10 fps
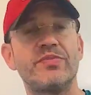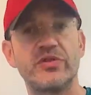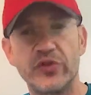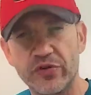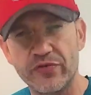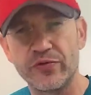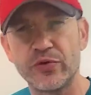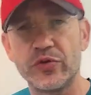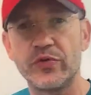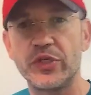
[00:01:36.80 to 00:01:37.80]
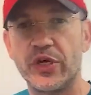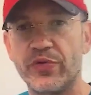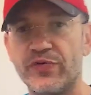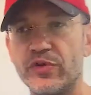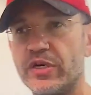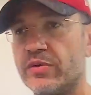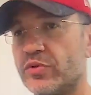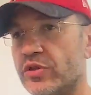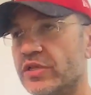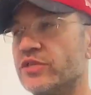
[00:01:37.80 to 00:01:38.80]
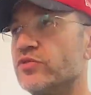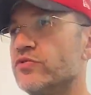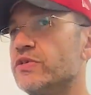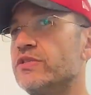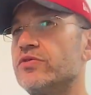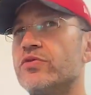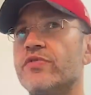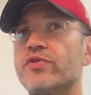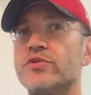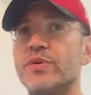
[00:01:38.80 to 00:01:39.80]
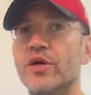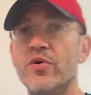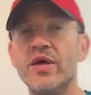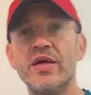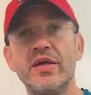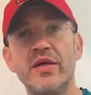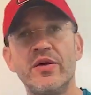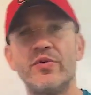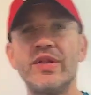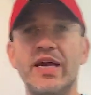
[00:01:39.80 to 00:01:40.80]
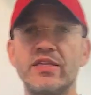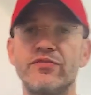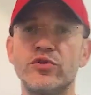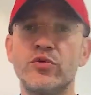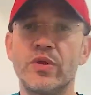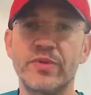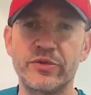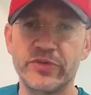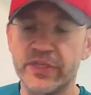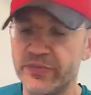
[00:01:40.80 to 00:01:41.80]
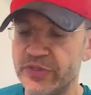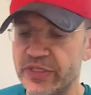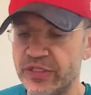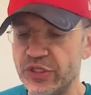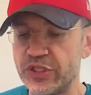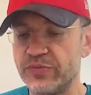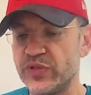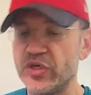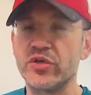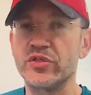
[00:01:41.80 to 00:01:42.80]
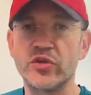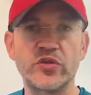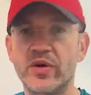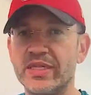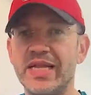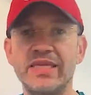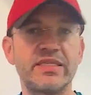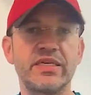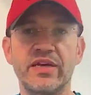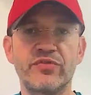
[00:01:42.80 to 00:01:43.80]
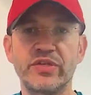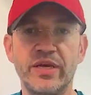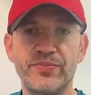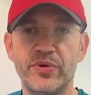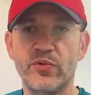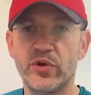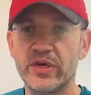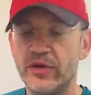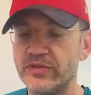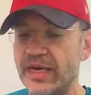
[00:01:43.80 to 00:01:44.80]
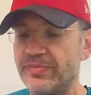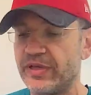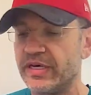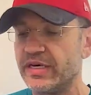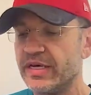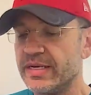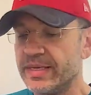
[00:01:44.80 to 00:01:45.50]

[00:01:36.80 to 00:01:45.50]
Berserk Voodoo, which I reviewed here. I'm gonna link to these two reviews below. Really like the Voodoo one, but it was a limited edition. Berserk is also a classic everyday pre-workout type thing.